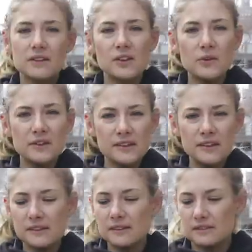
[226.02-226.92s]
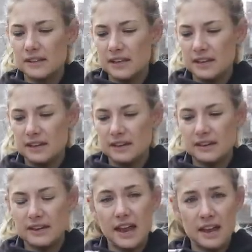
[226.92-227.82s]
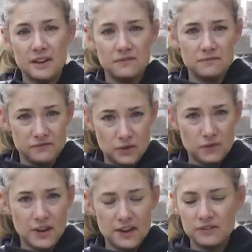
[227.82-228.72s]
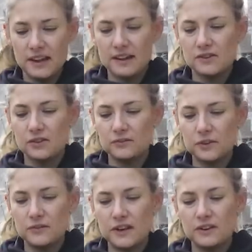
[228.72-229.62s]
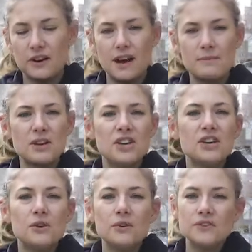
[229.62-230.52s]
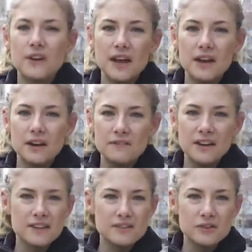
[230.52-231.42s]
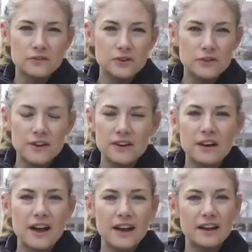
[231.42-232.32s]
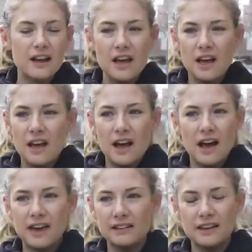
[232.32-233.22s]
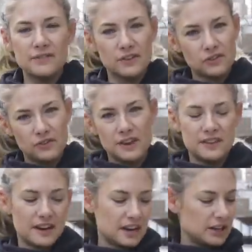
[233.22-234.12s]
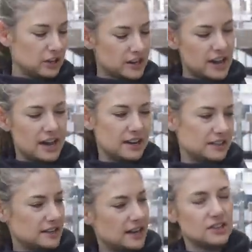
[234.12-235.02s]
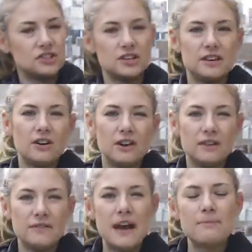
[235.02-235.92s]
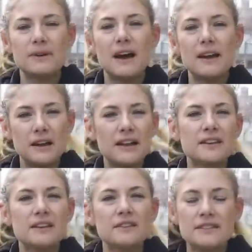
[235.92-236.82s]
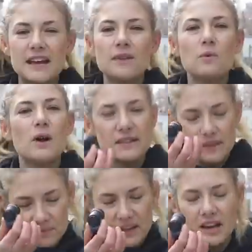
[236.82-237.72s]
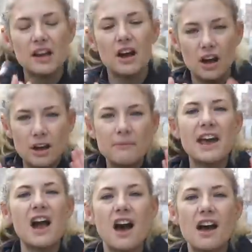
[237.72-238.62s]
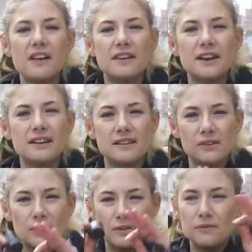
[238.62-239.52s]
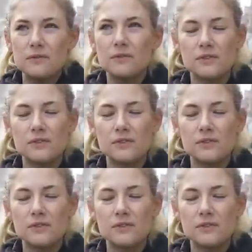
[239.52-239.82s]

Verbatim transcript: So this is the Canon viewfinder, the external viewfinder. I'm a huge fan of an external viewfinder. I love a screen that I can look at and touch and all of that, but I, at the end of the day, want something on my eye that I can sort of